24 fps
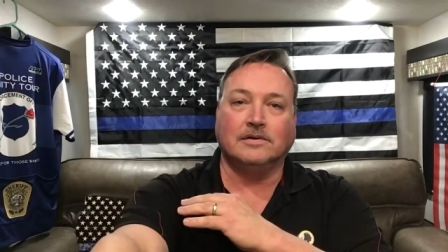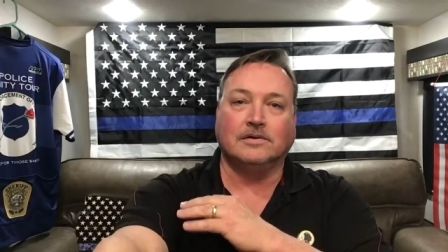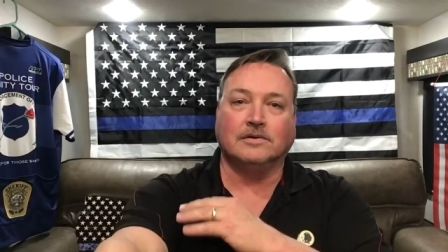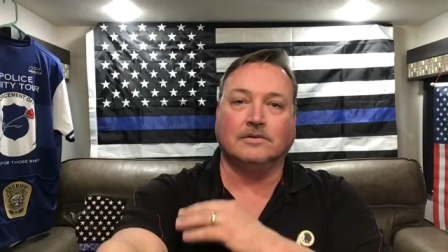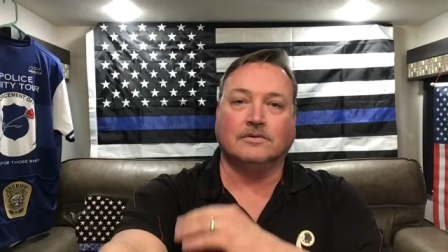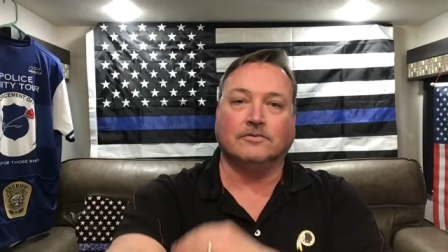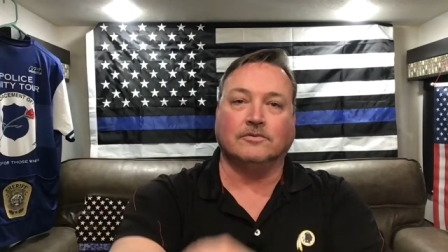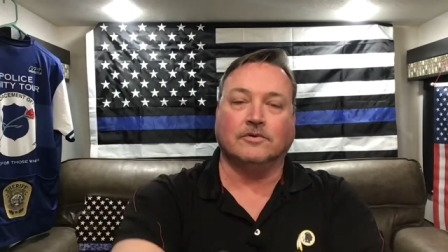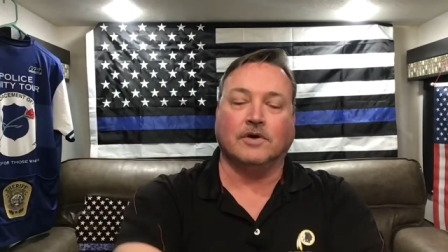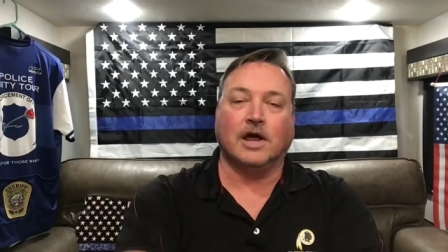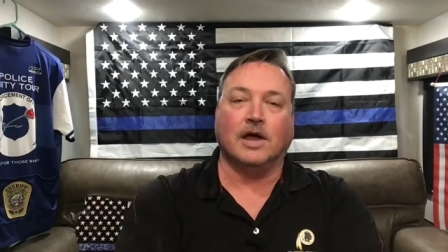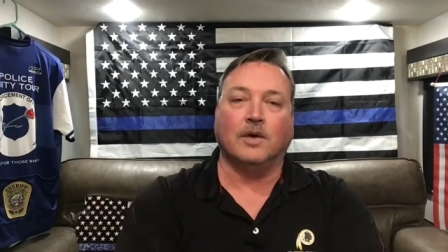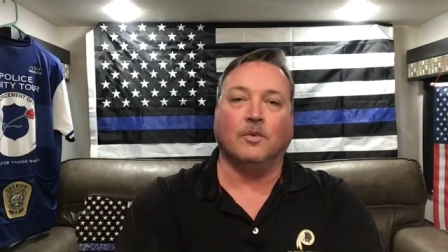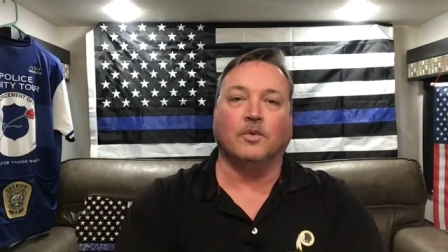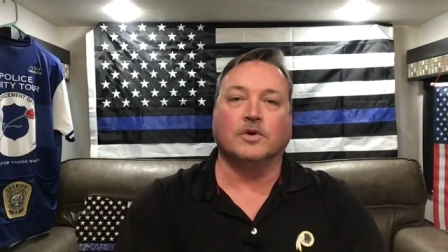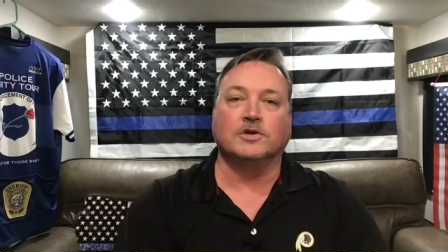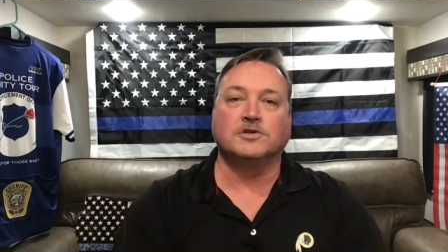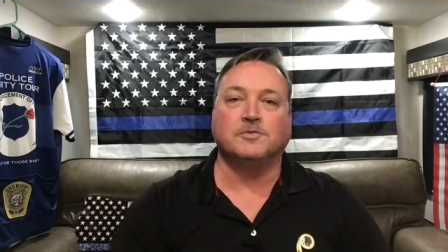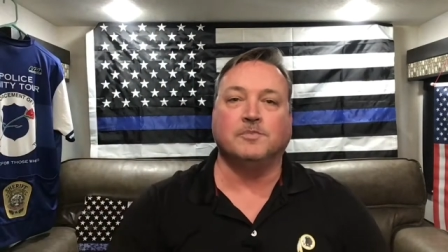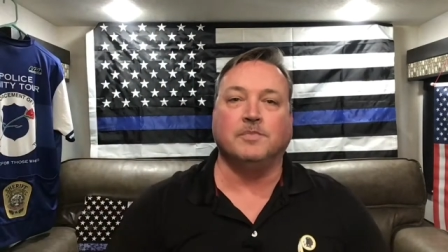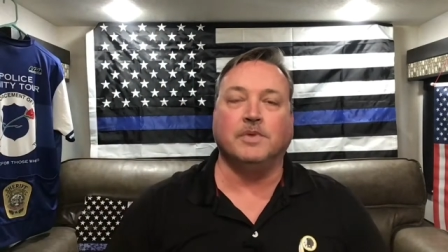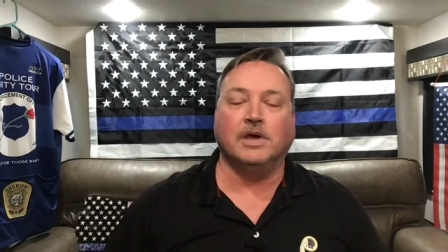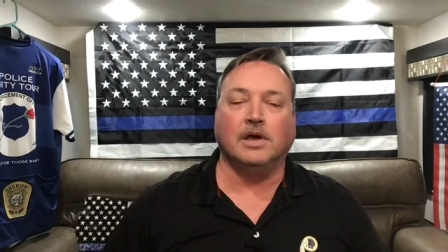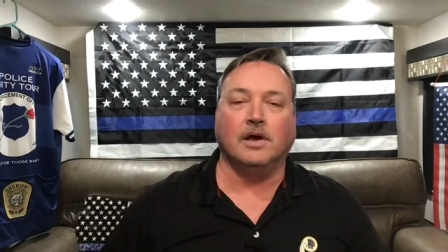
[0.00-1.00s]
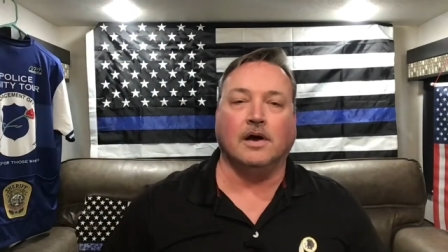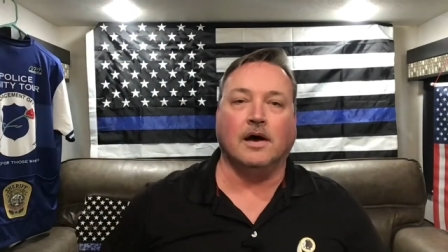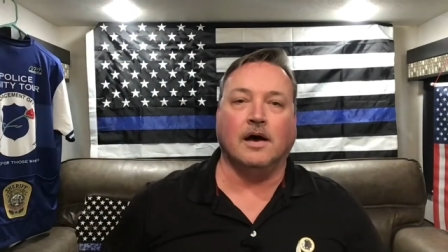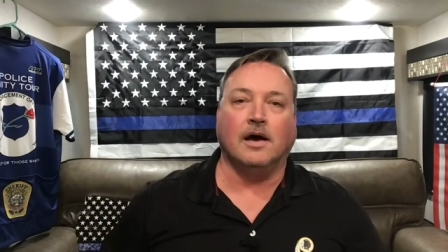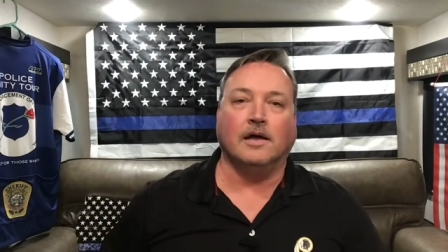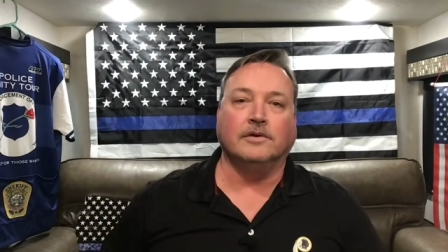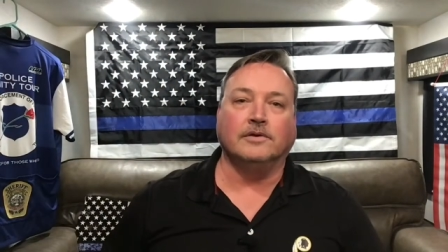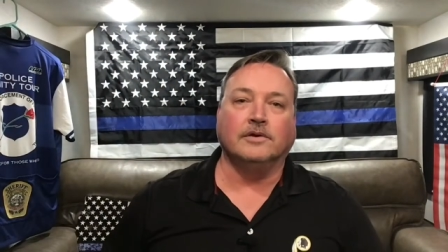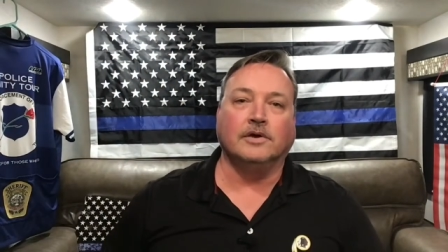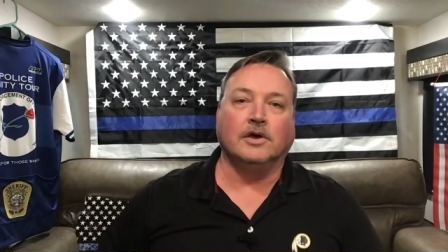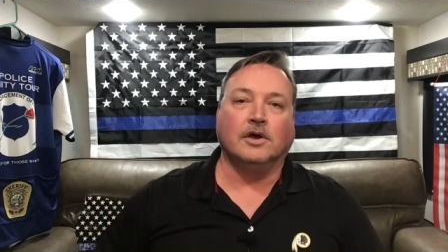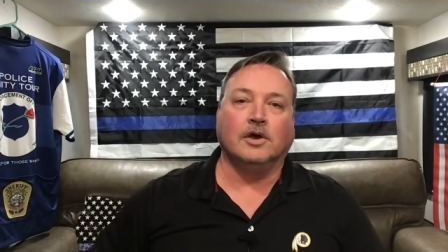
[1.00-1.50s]
right? What's
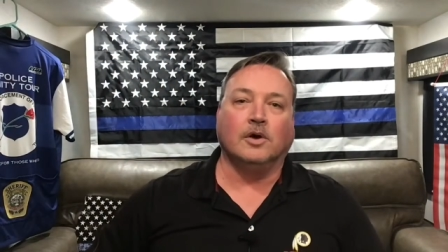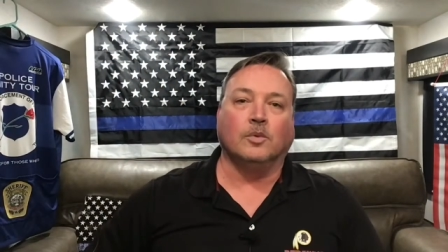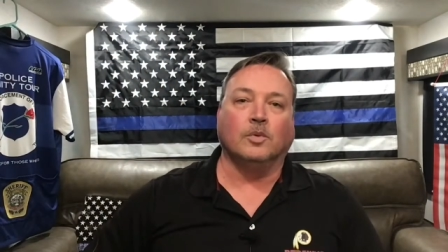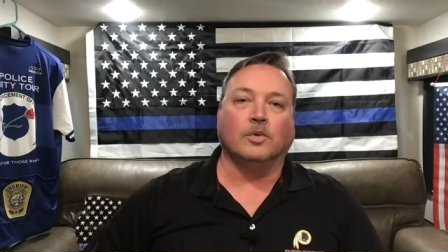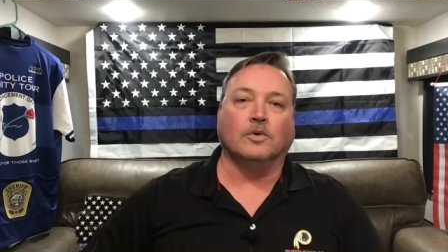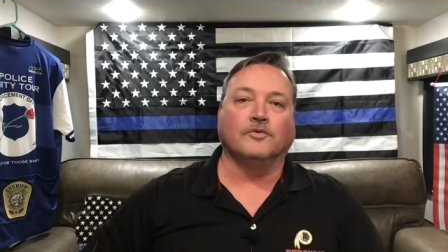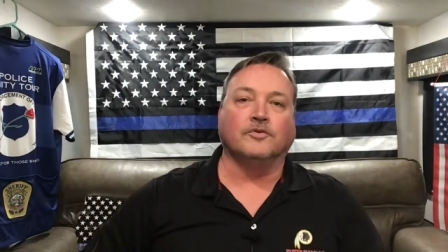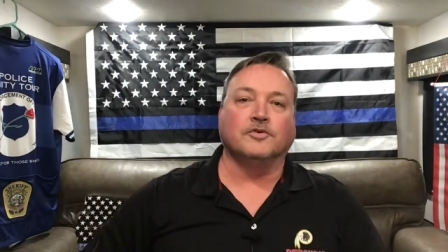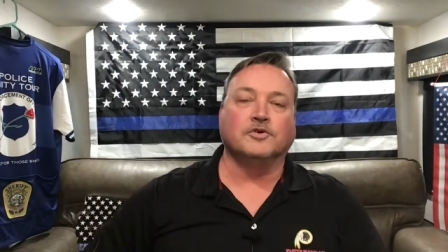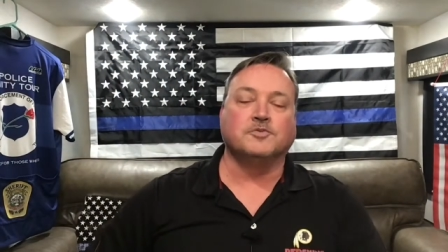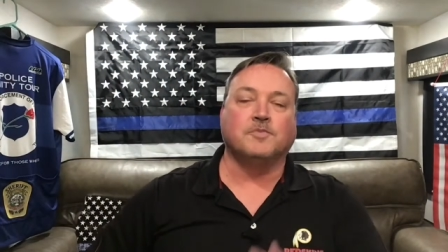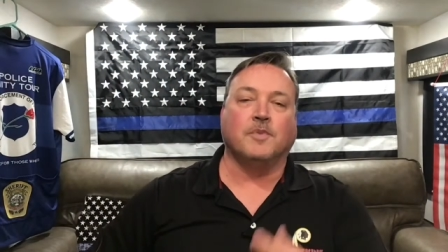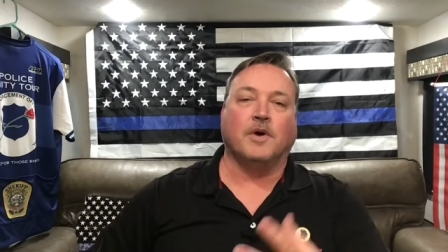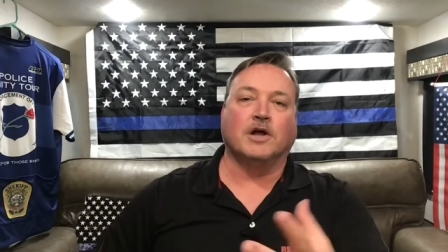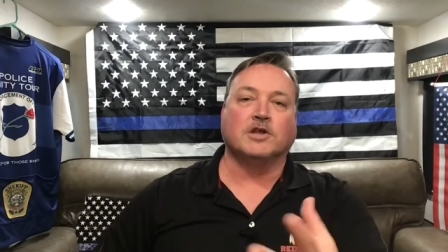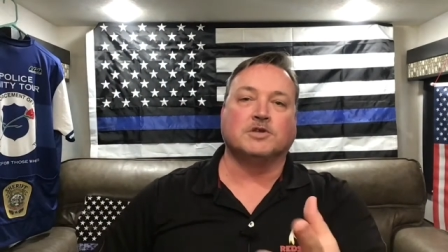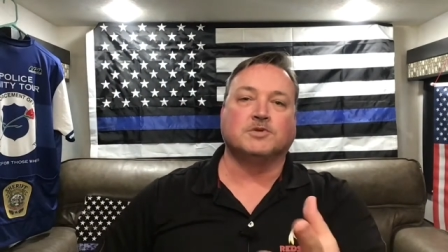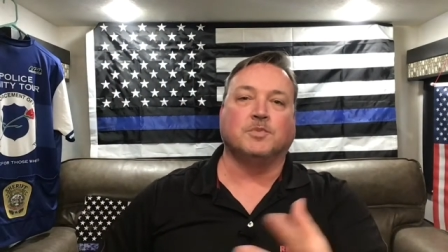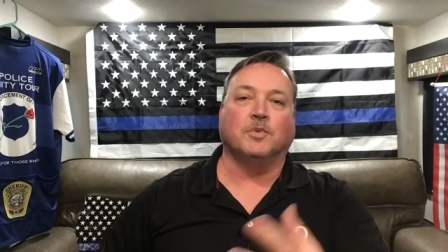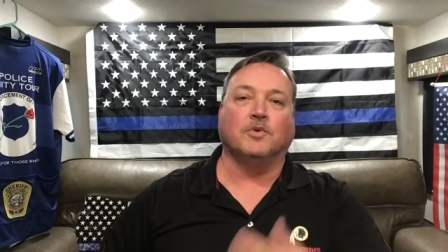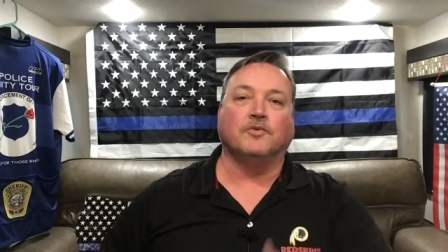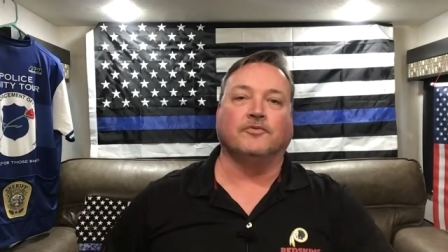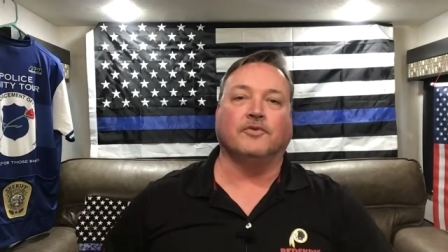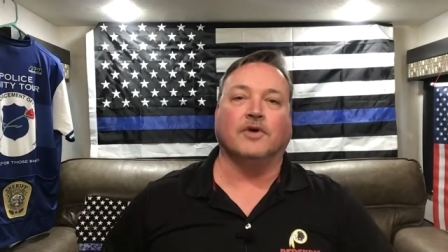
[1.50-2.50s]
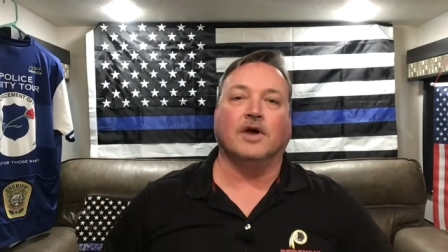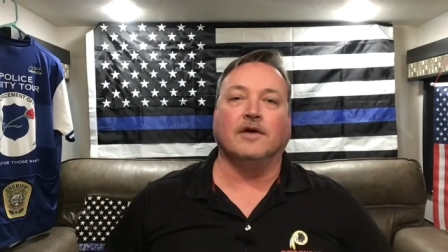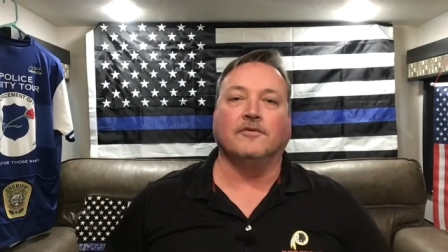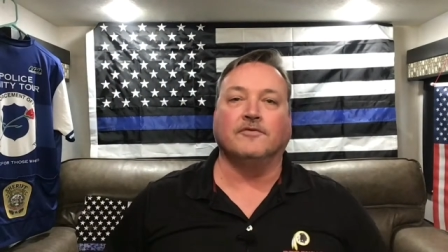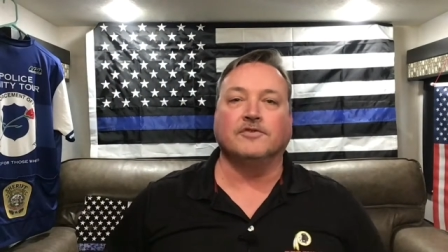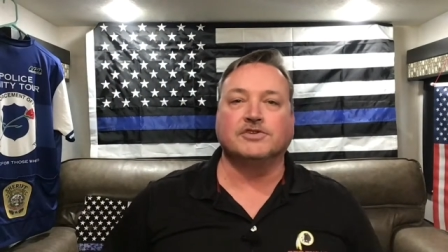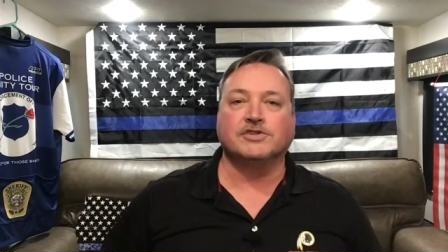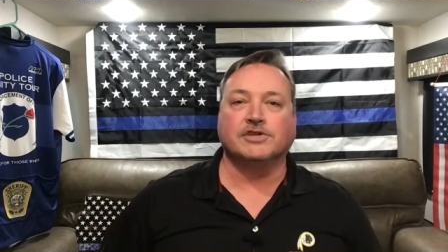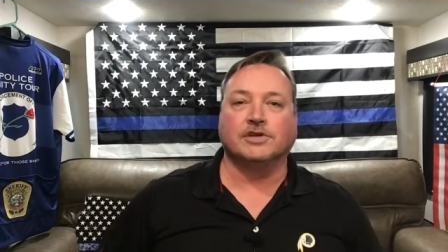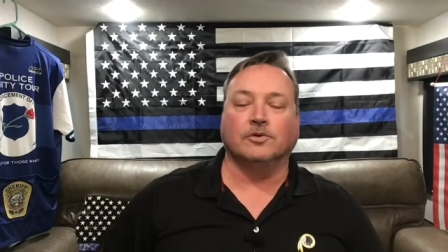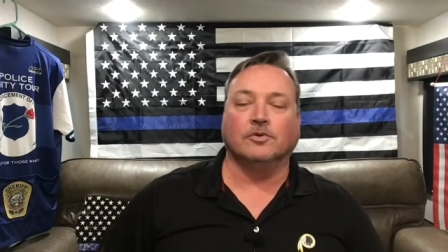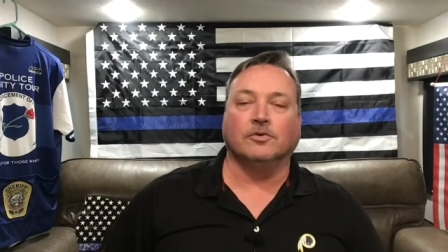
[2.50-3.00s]
beyond. We're responsible for
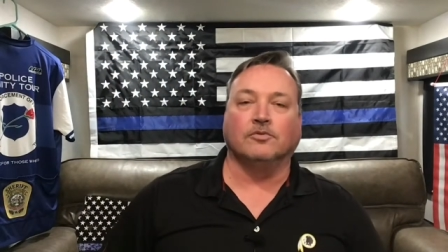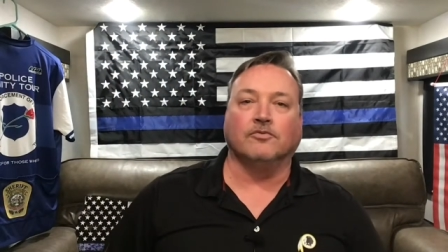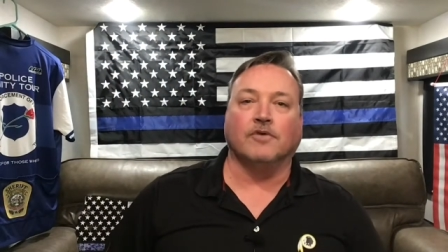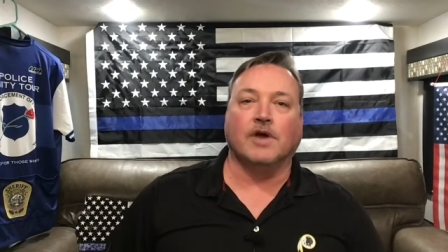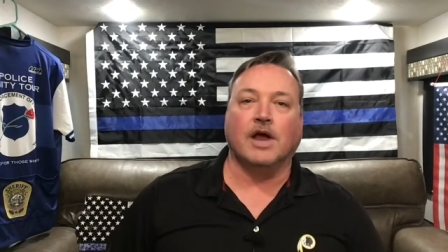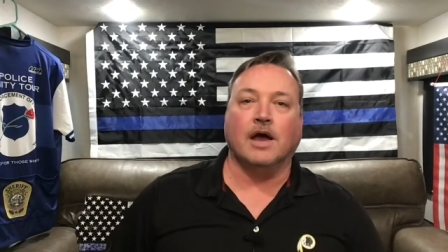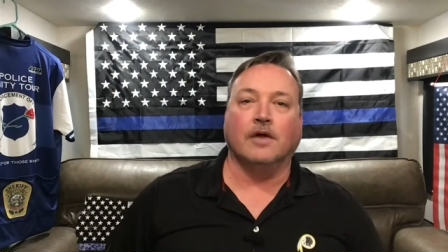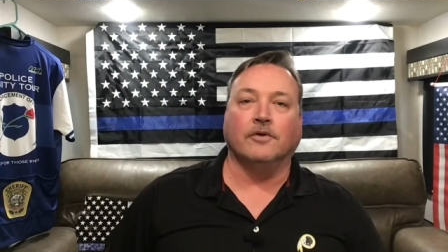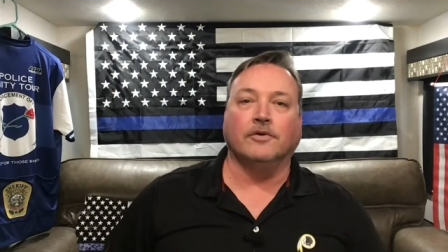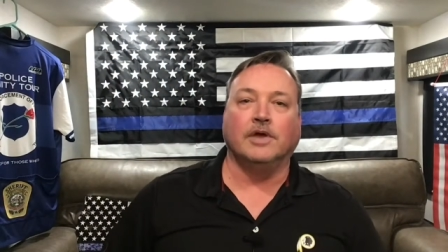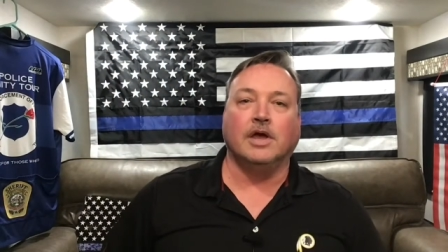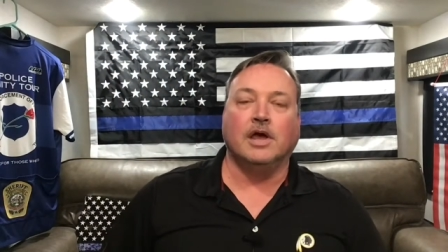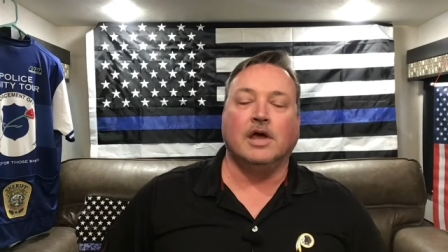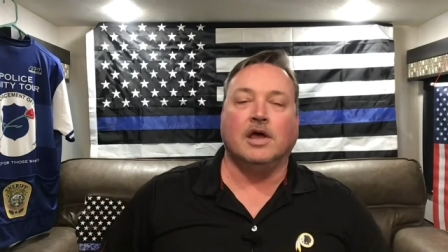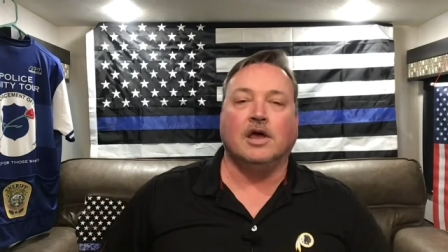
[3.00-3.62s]
every single round.